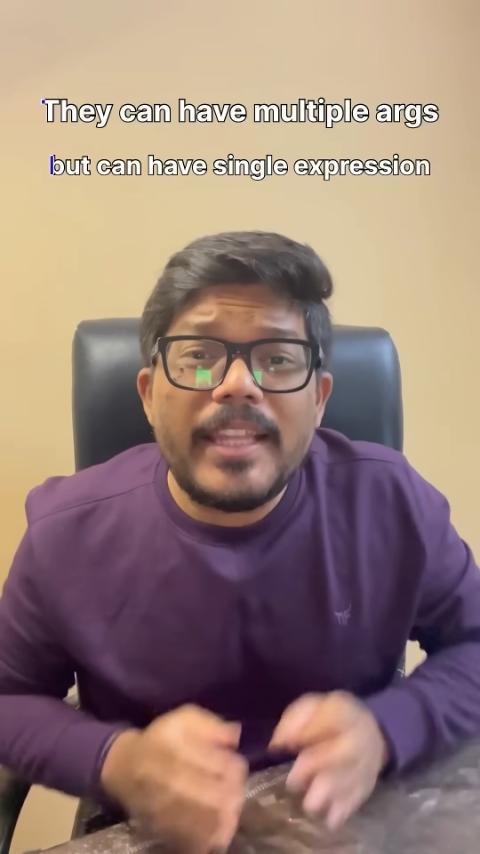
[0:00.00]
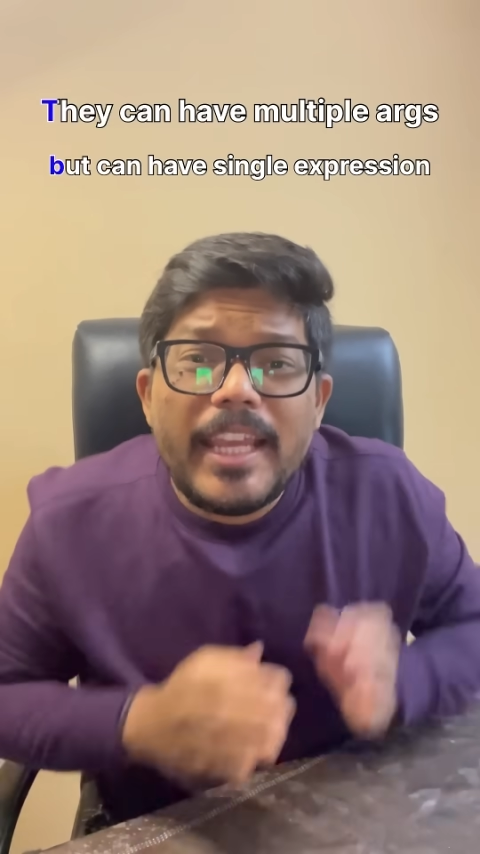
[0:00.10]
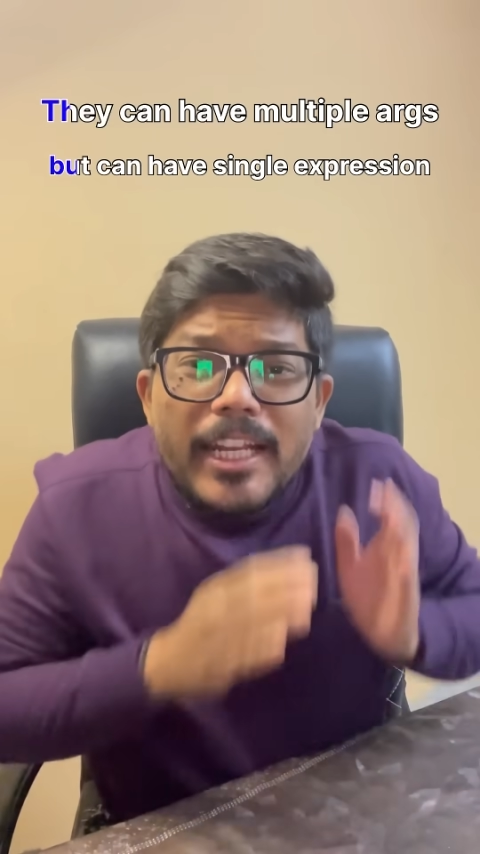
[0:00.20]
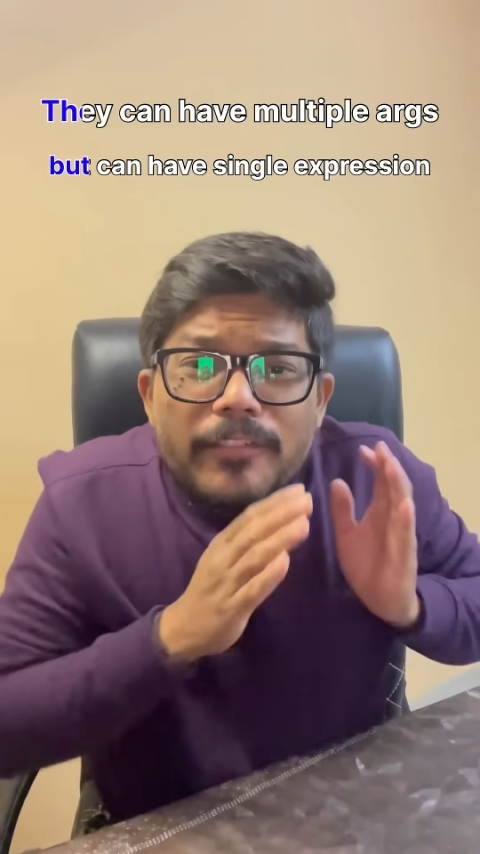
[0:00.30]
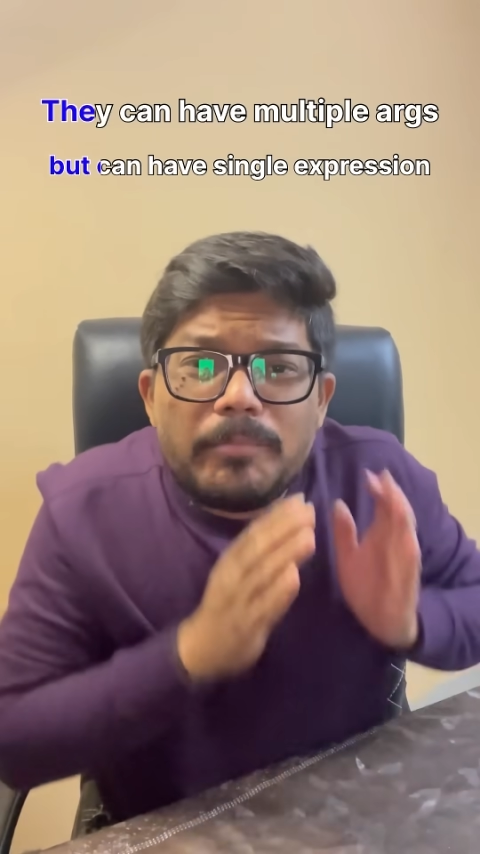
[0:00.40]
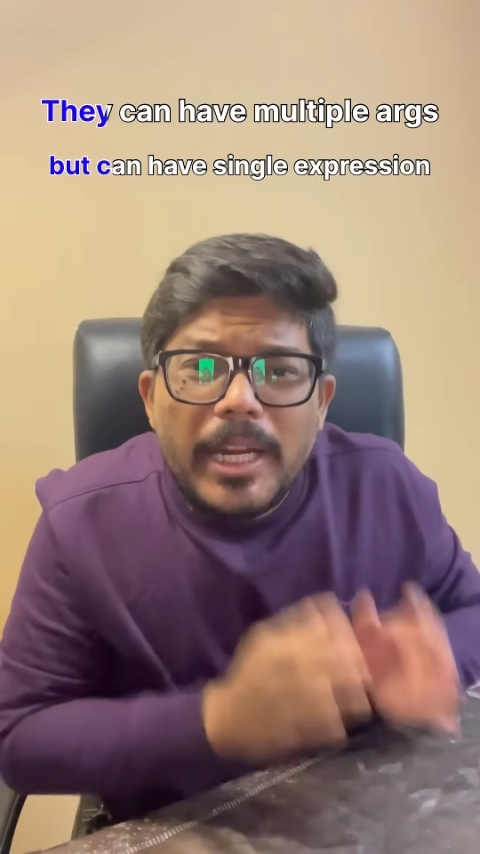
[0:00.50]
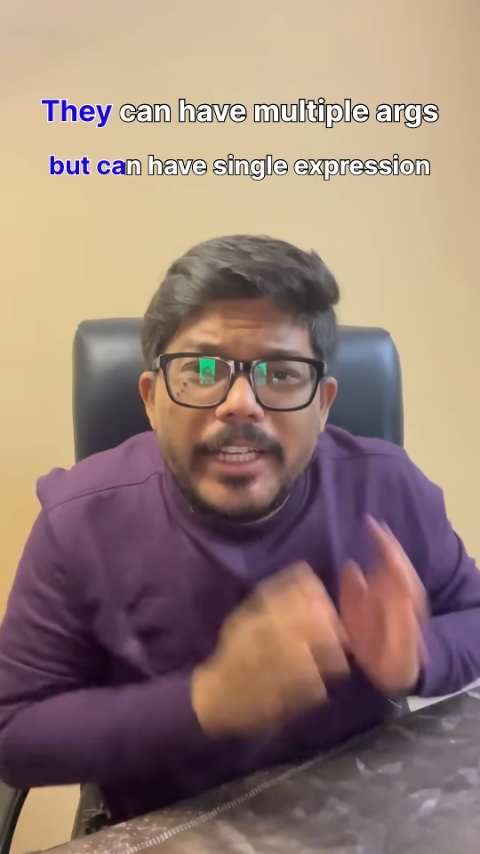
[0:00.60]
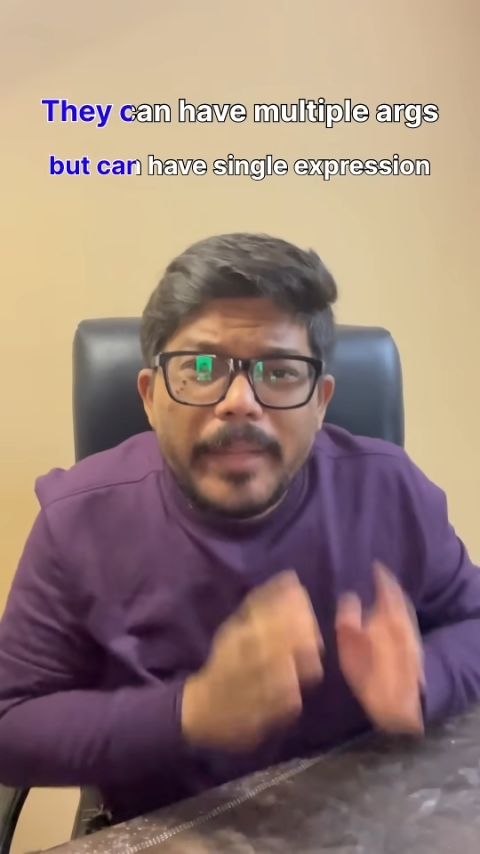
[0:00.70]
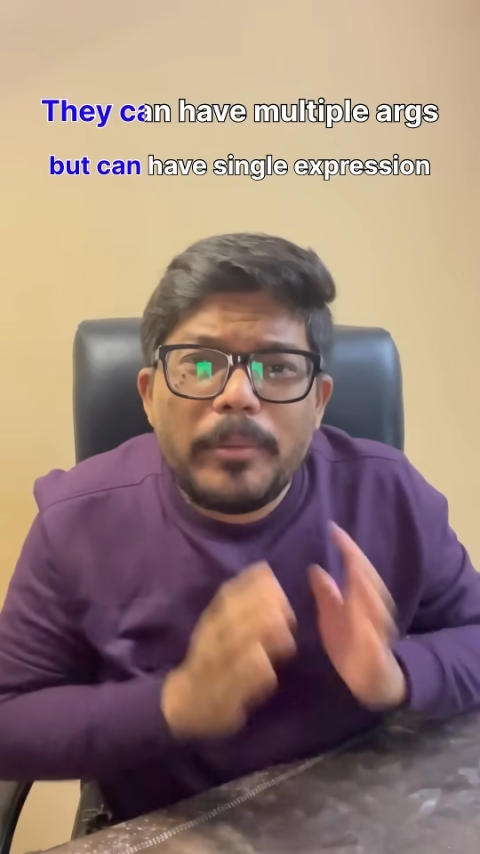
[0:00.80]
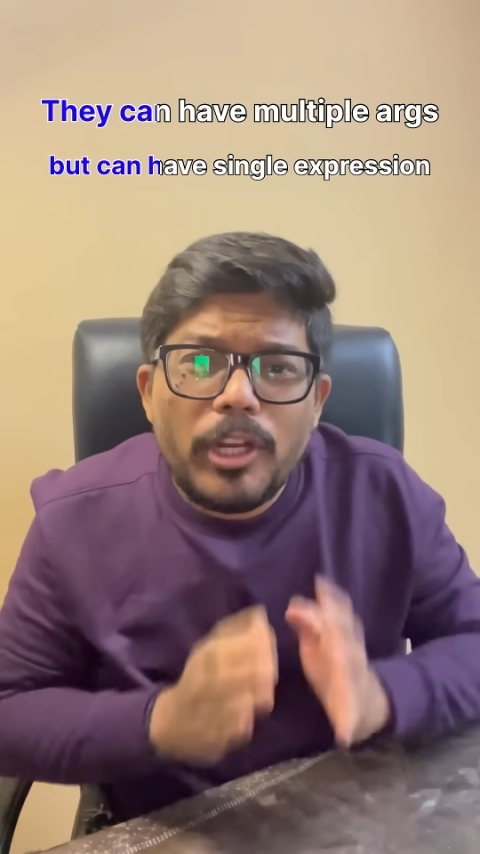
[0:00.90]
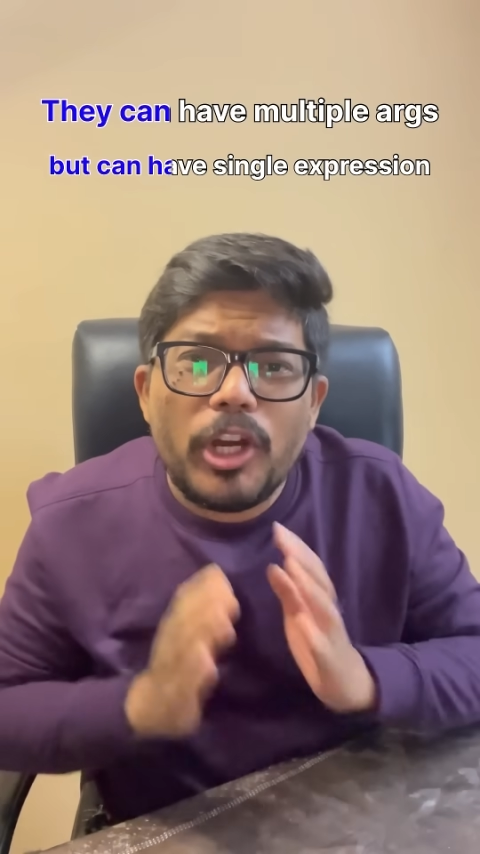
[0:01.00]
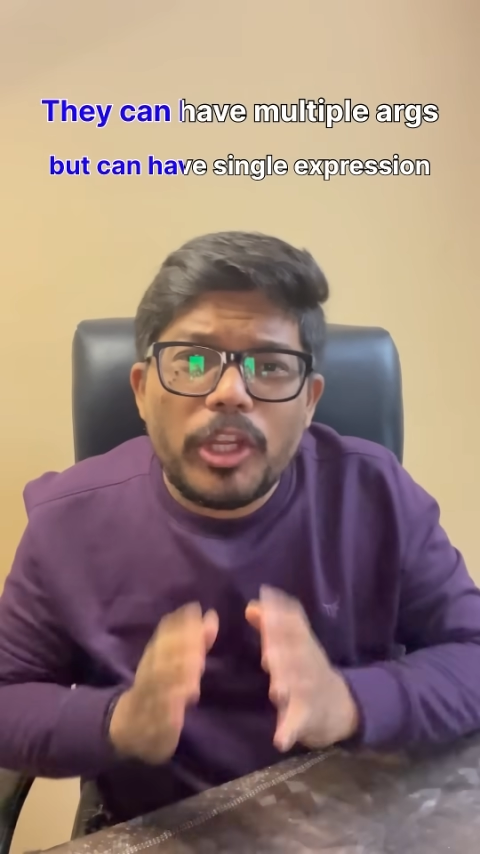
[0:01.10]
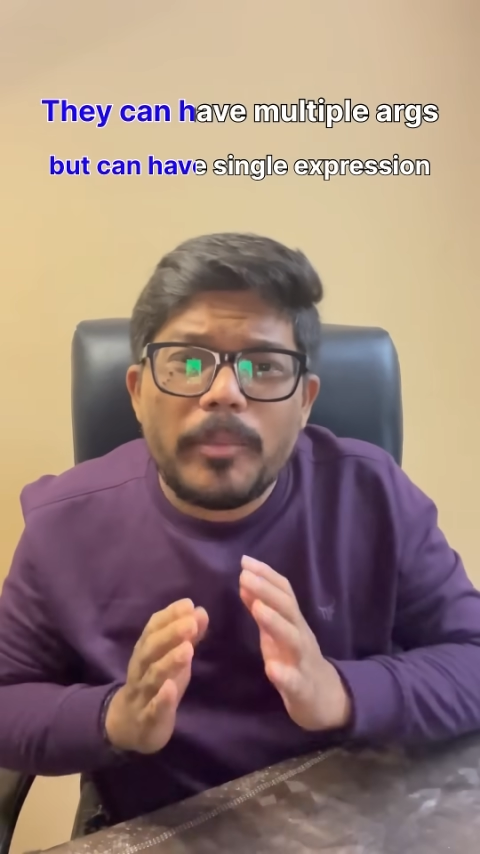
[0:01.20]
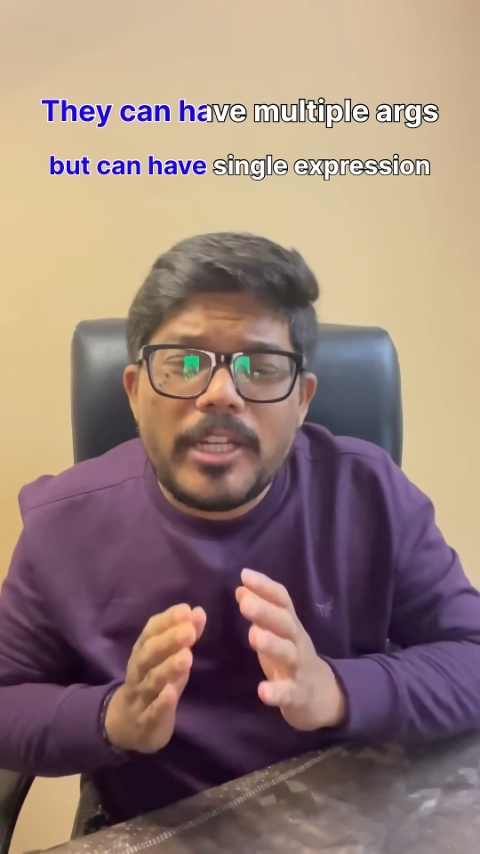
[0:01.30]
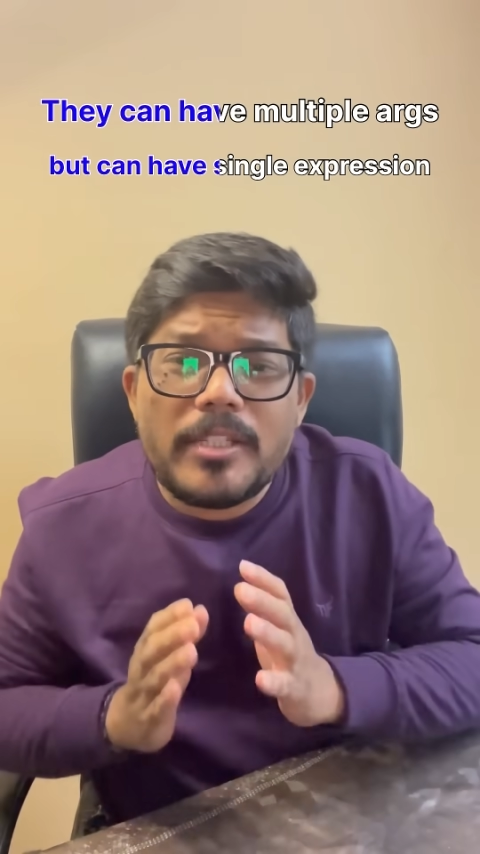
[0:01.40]
They can have multiple
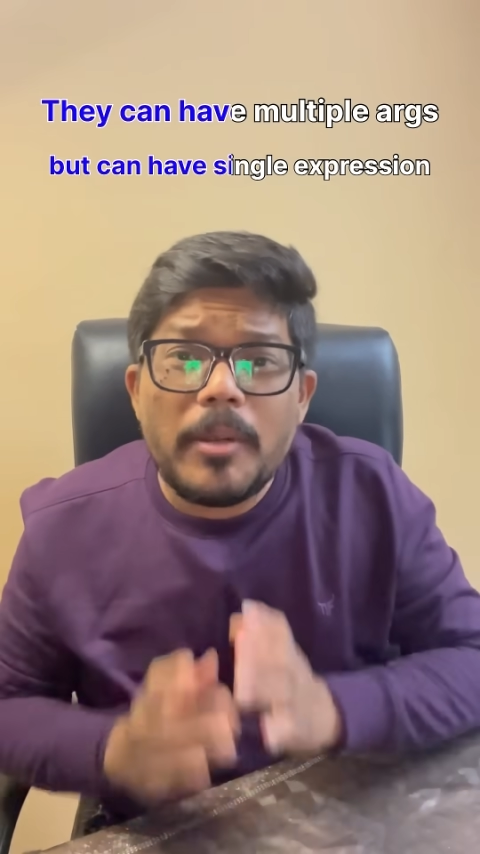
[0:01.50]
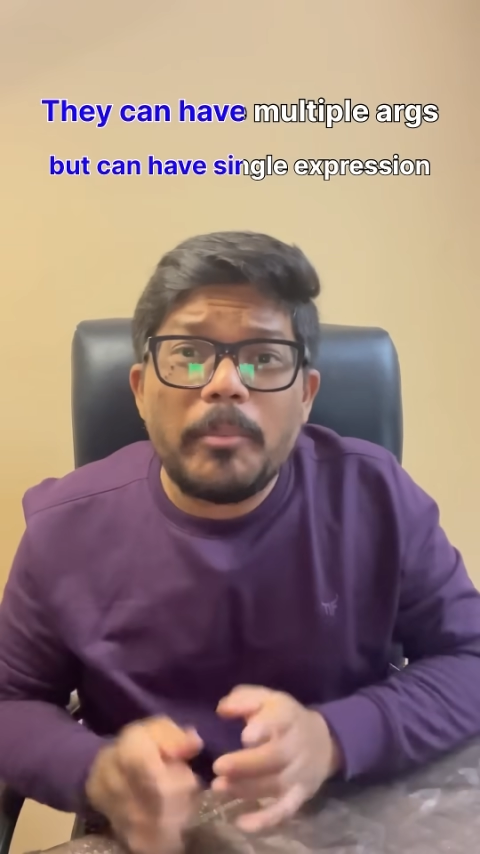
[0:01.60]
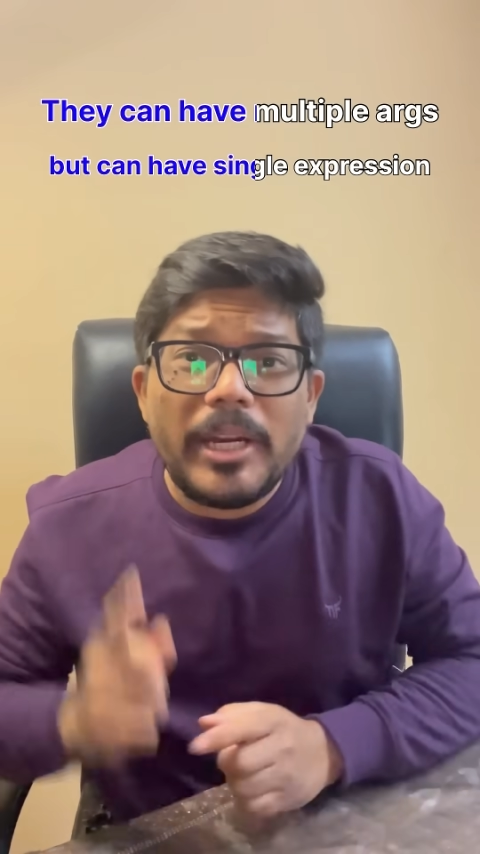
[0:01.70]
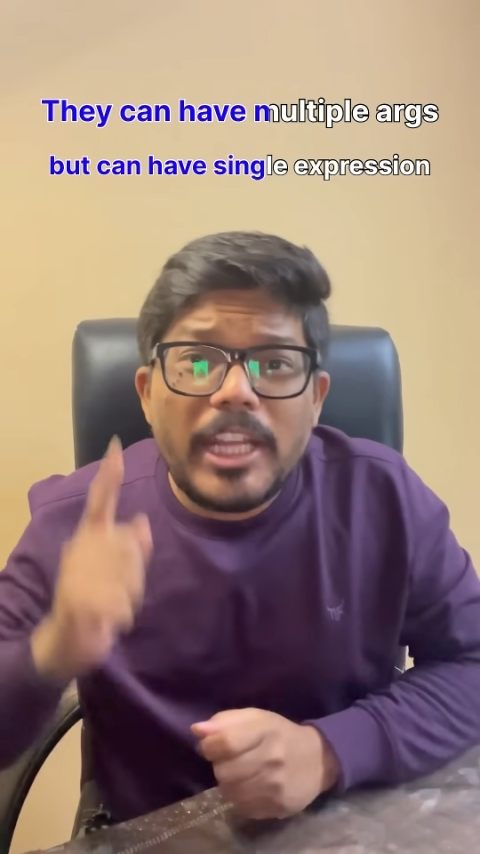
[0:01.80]
arguments